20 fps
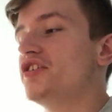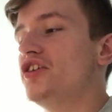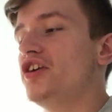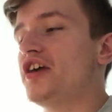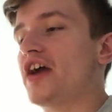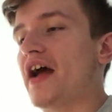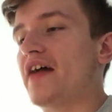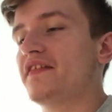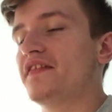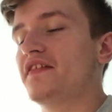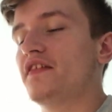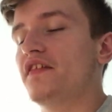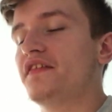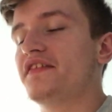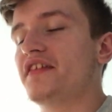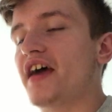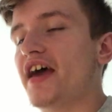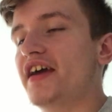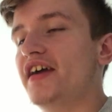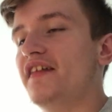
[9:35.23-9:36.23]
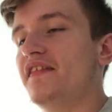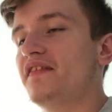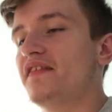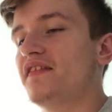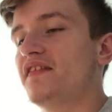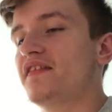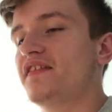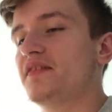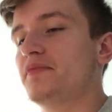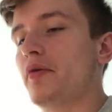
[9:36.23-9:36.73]
you can still taste
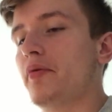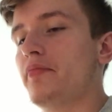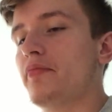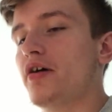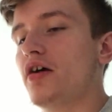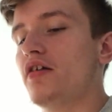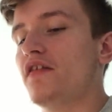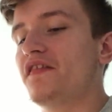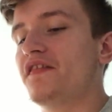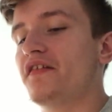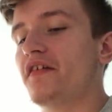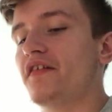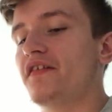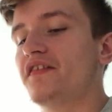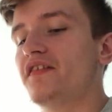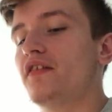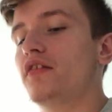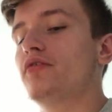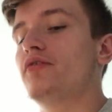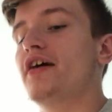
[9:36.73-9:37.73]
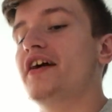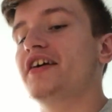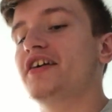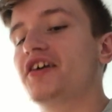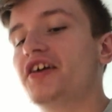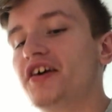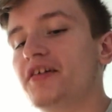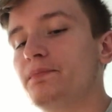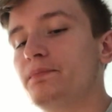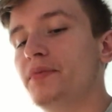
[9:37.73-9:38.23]
the cinnamon roll, so it's still quite
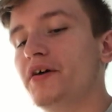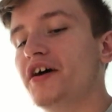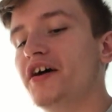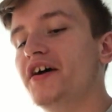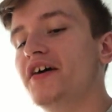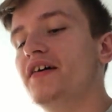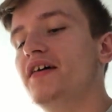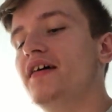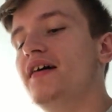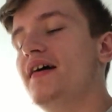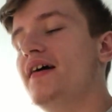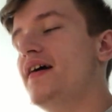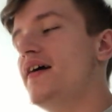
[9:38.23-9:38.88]
good, but